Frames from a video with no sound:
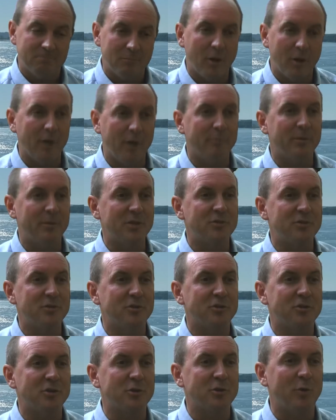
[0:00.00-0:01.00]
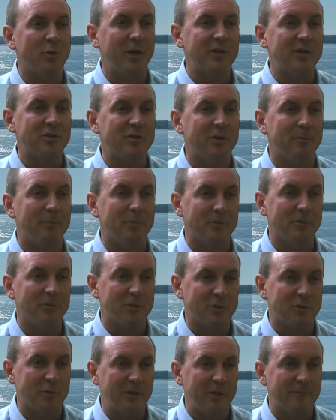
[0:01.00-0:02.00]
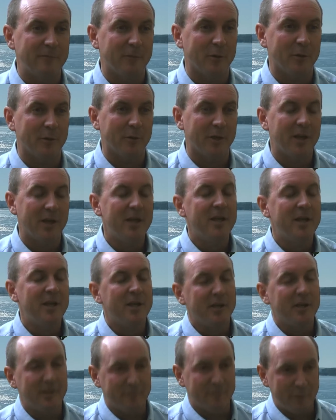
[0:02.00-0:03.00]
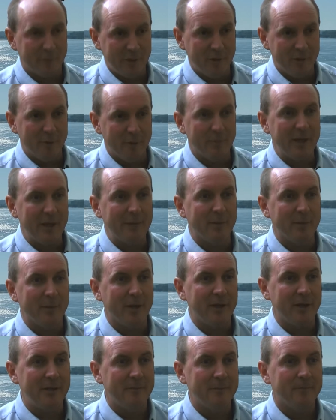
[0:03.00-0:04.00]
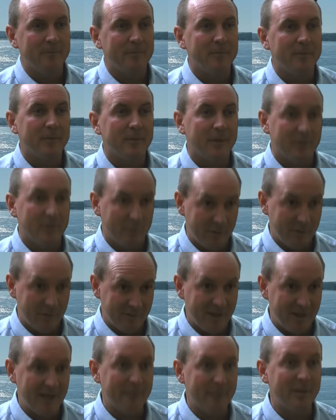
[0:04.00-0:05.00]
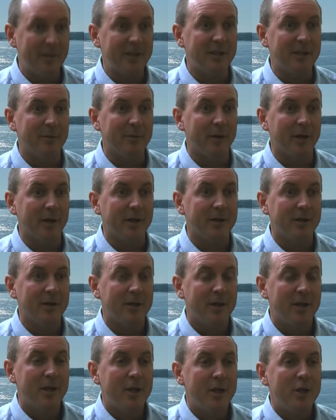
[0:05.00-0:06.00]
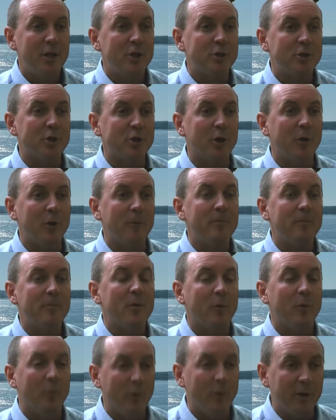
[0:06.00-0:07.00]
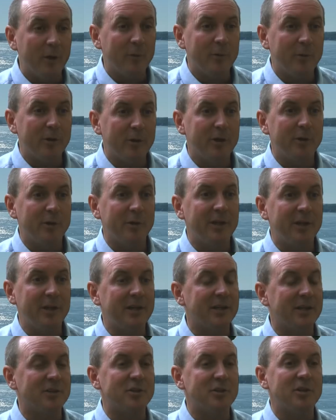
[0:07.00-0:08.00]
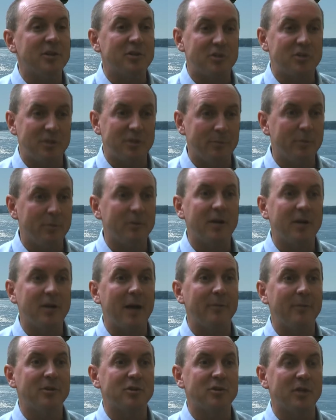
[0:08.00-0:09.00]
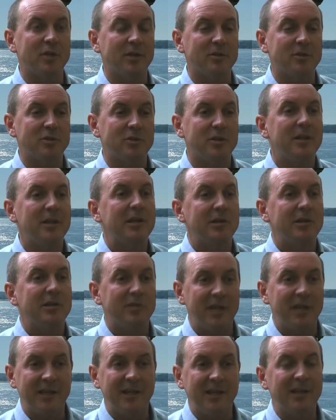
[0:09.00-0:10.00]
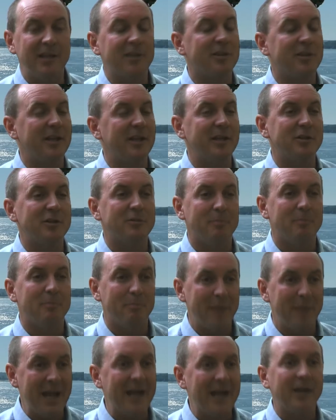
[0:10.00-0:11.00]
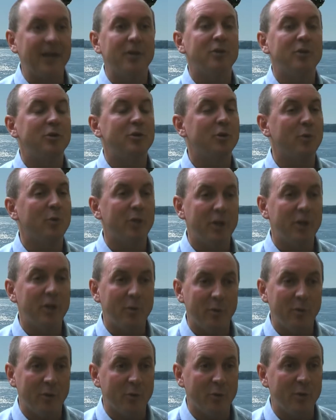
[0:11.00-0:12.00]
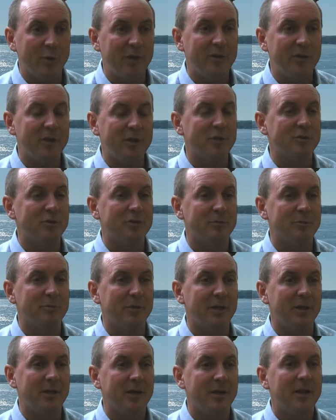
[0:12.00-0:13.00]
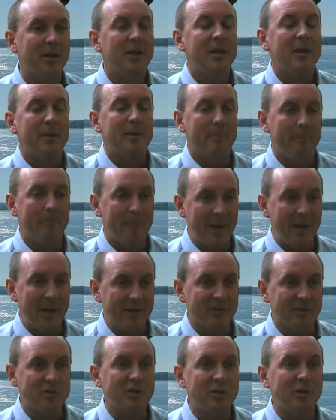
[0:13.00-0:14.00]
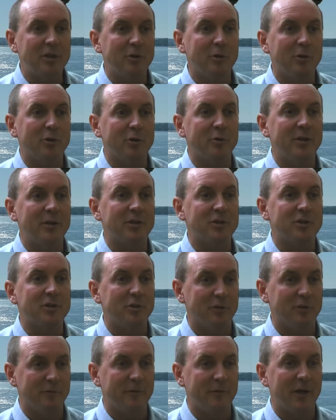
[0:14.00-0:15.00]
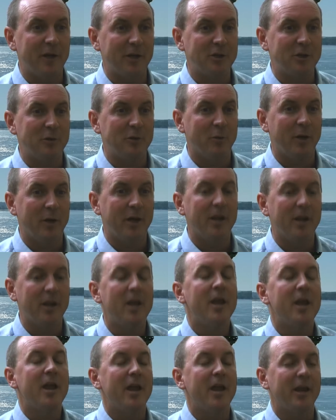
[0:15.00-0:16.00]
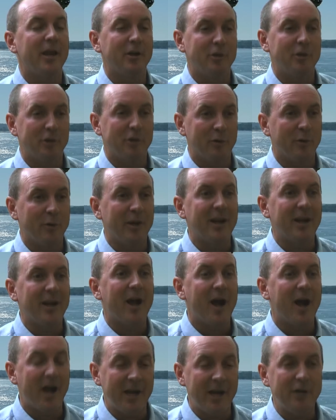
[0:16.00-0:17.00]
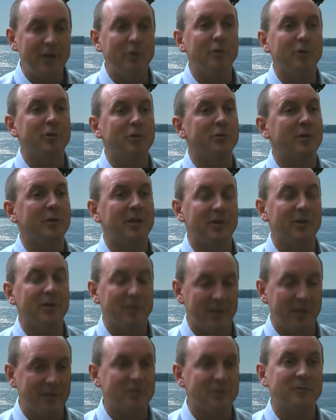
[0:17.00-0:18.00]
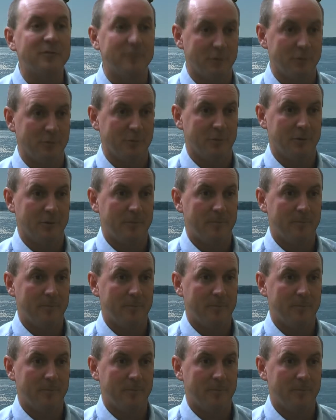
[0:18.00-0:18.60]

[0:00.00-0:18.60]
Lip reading: Our business is quite simple and straightforward. If we don't make money, we've got to make you money. So what we're doing is simple common sense, taking things back to the way they used to be, balancing nutrients the old-fashioned way, and growing high nutrient dense food.